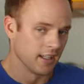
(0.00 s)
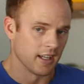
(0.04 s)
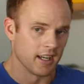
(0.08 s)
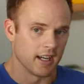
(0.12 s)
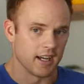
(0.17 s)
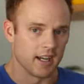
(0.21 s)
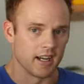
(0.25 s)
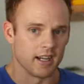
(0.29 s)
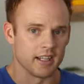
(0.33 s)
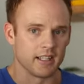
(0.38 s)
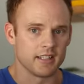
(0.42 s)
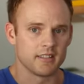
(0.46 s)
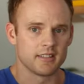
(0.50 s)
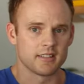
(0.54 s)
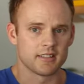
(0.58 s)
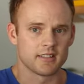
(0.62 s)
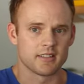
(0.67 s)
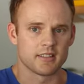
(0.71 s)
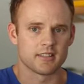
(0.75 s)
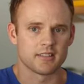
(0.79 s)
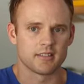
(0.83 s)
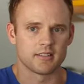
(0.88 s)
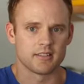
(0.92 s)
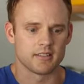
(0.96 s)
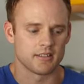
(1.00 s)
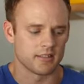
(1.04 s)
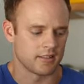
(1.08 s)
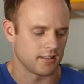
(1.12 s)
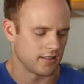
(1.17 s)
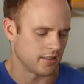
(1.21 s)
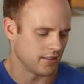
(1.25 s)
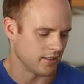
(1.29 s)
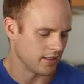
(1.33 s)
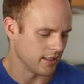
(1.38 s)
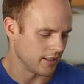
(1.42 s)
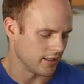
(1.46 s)
Uh, it's
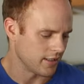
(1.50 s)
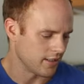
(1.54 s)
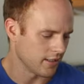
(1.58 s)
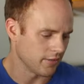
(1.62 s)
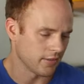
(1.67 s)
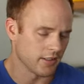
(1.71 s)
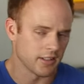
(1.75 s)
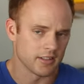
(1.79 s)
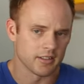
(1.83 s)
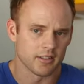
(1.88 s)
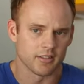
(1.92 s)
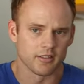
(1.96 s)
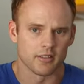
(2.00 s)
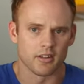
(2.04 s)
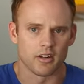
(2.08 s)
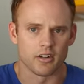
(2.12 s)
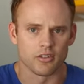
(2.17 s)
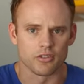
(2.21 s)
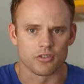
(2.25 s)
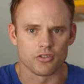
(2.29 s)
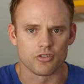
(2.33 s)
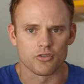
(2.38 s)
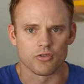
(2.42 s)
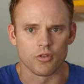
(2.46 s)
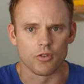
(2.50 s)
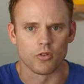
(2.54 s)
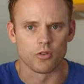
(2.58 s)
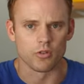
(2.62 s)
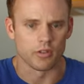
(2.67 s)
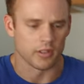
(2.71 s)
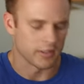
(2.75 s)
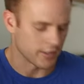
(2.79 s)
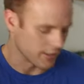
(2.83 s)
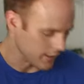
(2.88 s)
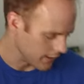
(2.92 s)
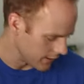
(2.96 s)
it's a, it's a large
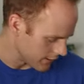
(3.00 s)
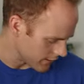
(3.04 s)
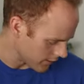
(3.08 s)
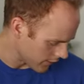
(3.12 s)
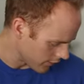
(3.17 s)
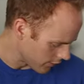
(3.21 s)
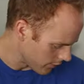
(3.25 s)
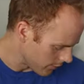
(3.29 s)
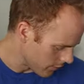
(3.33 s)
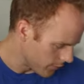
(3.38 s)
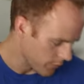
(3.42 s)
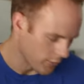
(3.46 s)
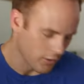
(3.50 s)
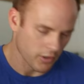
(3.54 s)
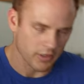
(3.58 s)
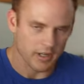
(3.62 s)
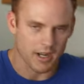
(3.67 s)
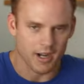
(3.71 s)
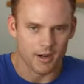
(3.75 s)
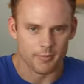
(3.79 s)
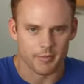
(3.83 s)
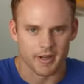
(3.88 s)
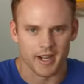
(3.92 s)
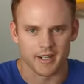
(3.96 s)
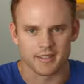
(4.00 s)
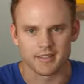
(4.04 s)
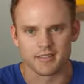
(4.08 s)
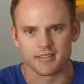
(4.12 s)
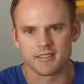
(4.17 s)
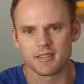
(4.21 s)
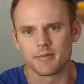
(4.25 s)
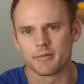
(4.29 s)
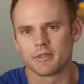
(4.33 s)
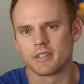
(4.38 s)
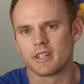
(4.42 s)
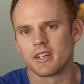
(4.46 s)
stroller. It's, it's a little bit more compact than
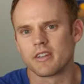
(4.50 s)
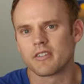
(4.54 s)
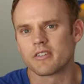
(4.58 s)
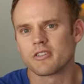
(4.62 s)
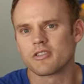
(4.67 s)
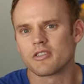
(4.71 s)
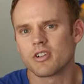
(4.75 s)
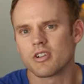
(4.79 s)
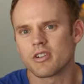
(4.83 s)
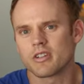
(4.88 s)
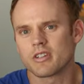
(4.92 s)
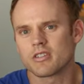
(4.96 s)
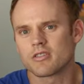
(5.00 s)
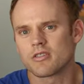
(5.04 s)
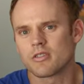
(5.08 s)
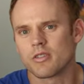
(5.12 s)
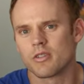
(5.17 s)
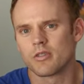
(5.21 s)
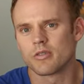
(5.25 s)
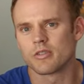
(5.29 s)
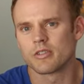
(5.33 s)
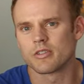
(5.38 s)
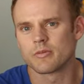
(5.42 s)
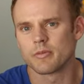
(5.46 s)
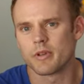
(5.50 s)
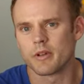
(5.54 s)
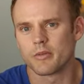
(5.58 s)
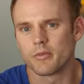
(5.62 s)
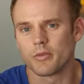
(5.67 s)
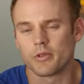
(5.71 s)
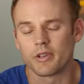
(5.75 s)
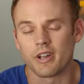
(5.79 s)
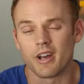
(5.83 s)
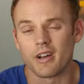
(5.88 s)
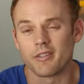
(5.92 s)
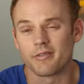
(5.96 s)
some of the other jogging strollers, but it
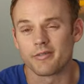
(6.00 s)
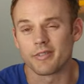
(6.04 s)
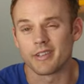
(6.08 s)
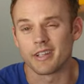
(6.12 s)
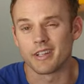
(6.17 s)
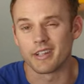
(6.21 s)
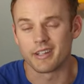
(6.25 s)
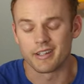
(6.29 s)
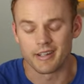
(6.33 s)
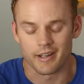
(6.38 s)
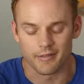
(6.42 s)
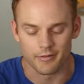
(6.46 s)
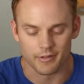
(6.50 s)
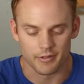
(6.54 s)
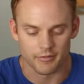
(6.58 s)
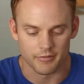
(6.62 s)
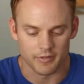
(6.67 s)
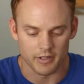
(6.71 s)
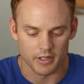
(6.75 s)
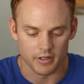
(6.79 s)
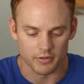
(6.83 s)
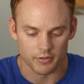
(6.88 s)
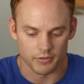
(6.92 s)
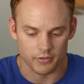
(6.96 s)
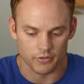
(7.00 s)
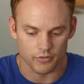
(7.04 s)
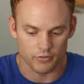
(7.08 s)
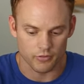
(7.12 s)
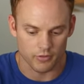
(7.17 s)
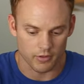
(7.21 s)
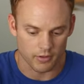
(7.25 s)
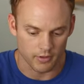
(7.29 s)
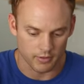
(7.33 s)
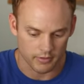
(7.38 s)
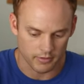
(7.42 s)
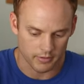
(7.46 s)
will not fit in every vehicle's
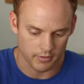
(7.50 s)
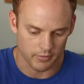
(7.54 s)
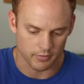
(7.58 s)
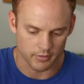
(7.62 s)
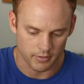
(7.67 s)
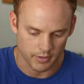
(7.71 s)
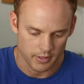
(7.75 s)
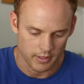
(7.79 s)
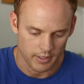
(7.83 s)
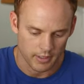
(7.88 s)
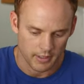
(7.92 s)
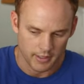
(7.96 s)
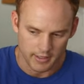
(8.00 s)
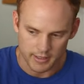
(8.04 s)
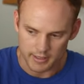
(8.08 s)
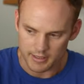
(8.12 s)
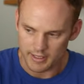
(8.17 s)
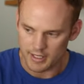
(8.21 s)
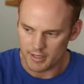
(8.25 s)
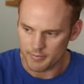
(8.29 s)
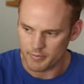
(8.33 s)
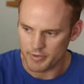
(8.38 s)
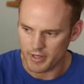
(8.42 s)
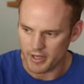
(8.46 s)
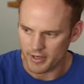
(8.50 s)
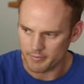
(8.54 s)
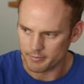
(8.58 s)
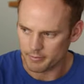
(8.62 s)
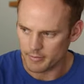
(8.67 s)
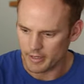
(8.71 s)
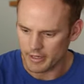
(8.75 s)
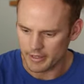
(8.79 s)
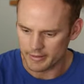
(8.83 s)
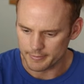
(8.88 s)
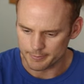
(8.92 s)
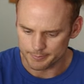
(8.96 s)
trunk, so keep that in
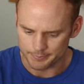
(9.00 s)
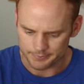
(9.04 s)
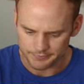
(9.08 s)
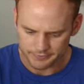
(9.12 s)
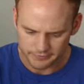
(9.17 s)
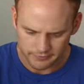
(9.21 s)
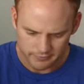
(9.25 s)
mind.